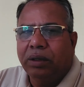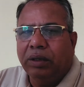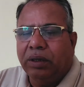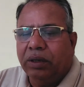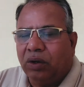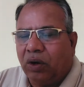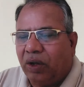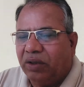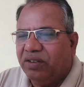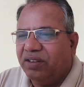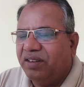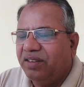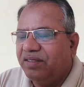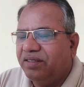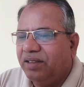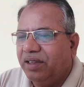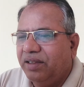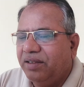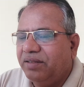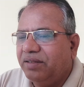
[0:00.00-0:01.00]
Roger
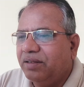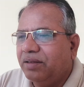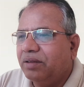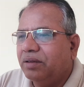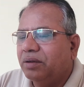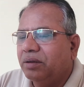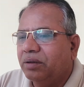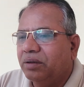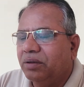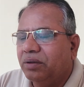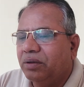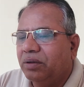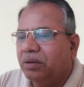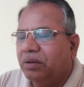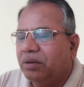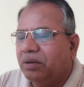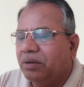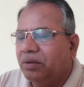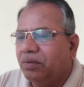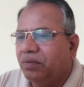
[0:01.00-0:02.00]
says
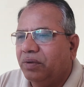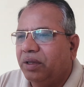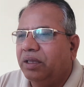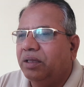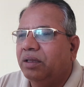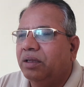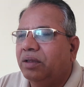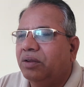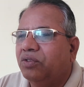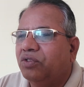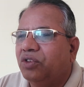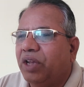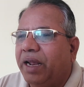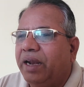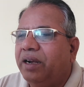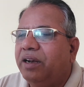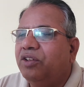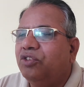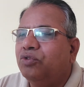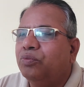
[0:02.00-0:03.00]
when
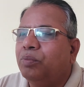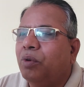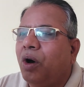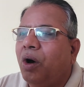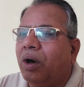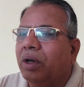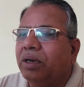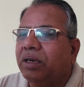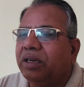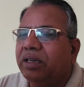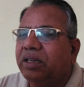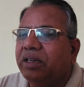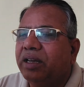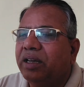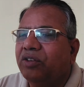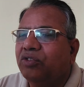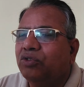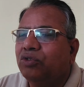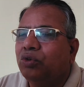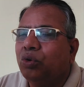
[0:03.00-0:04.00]
child is born, he
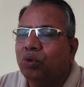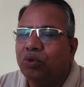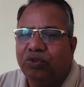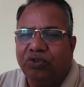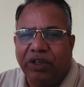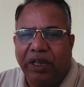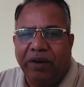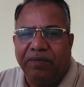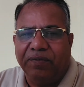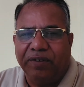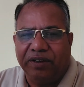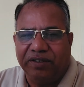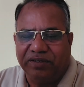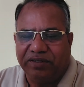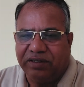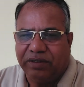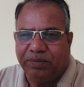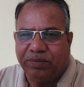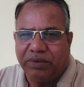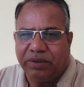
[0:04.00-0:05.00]
has no
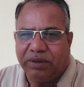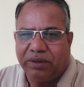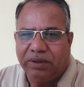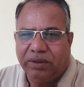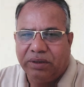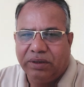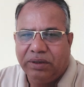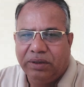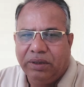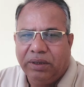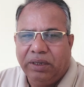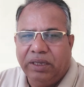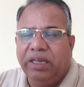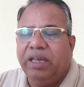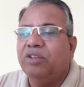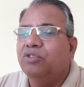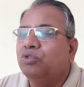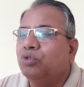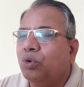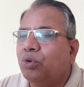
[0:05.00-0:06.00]
self-concept. He
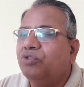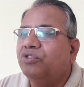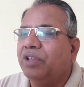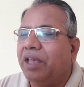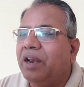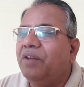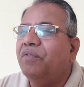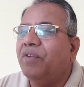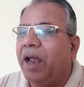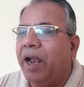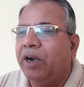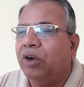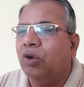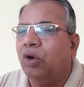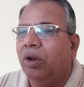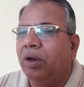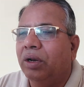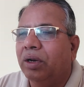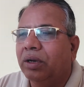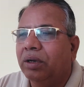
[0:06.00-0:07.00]
has no self at
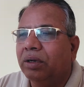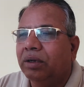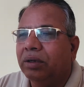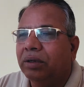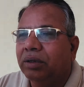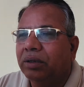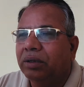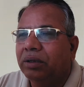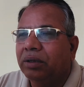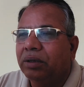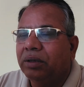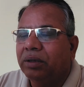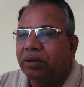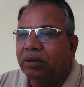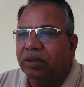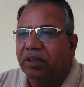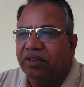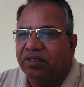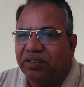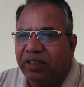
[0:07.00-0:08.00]
all.
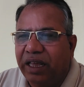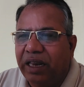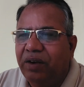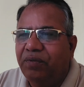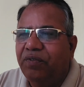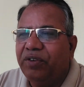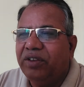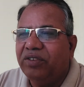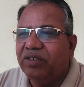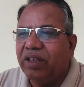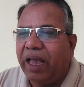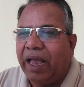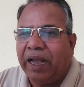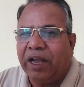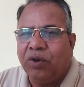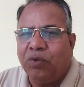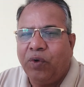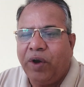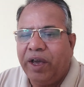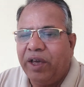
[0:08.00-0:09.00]
The self is
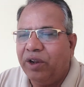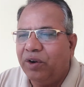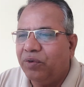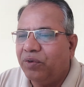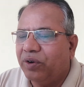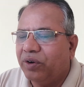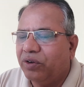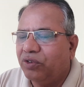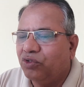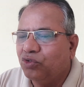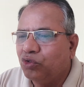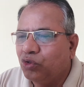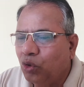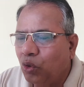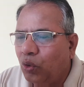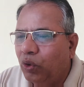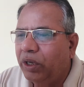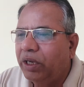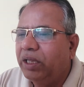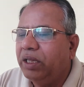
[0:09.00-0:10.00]
acquired
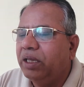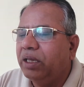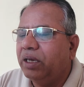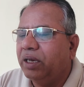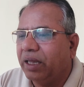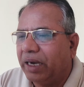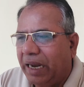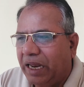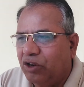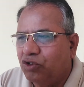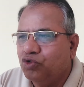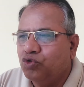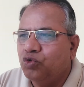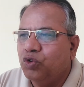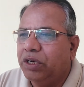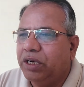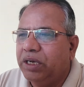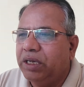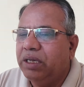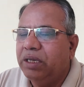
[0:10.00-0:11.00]
slowly,
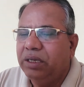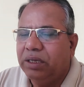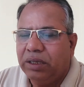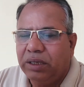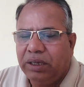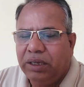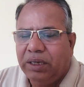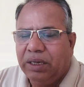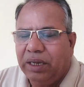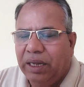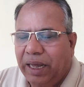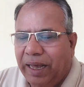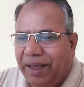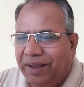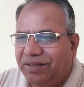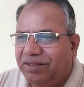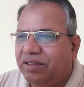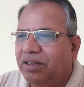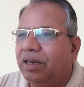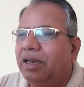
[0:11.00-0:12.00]
gradually
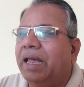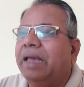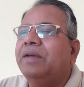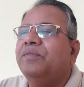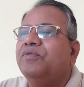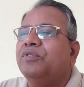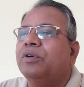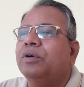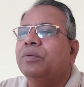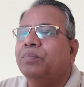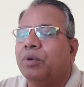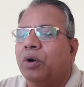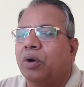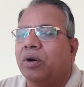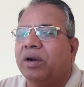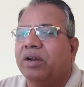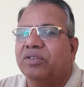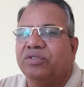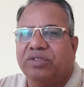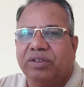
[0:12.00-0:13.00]
as the life
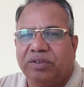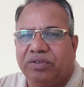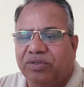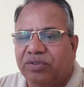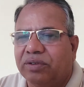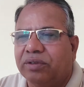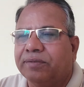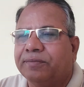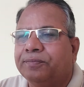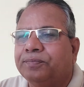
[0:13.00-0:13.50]
progresses.